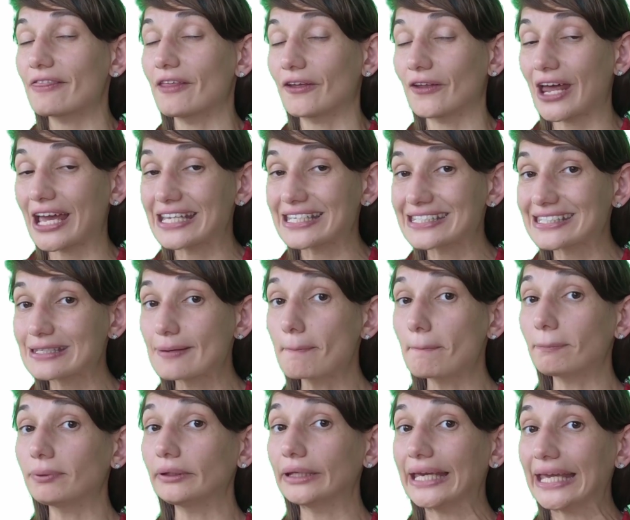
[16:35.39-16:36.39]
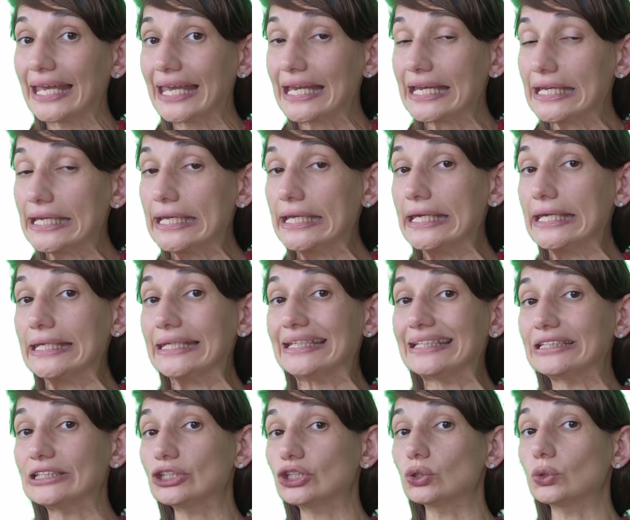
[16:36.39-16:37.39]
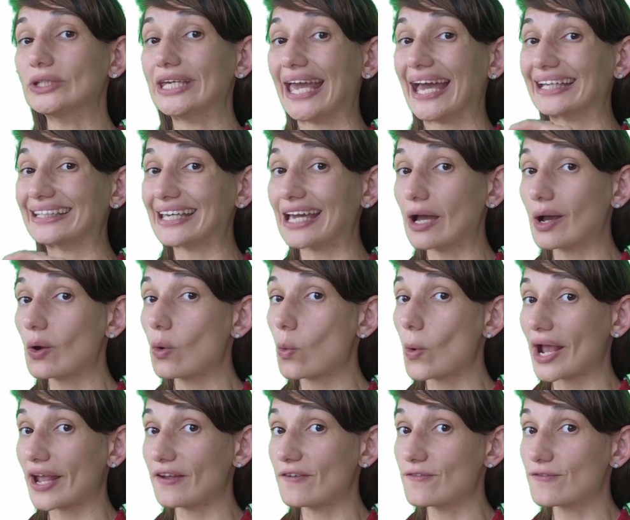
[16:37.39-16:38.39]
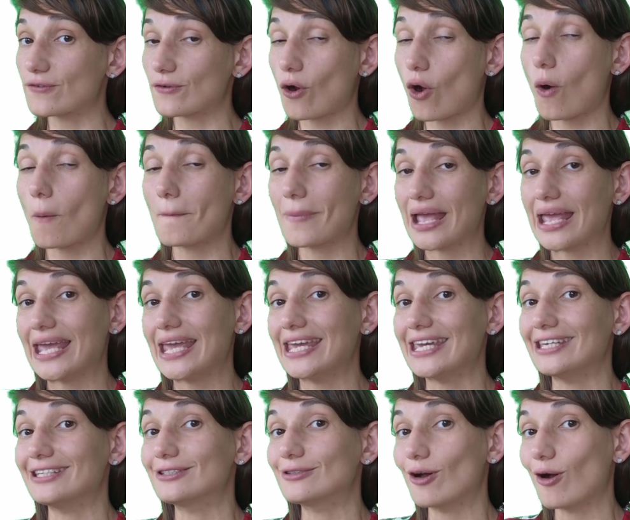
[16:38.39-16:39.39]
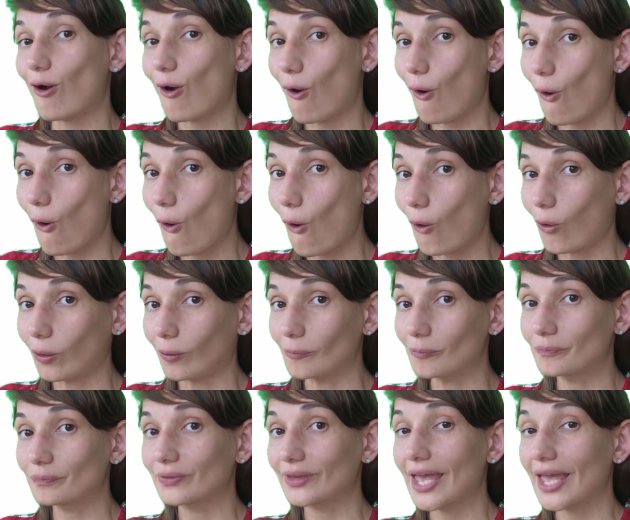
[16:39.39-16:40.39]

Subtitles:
that I simply needed to get away from it all.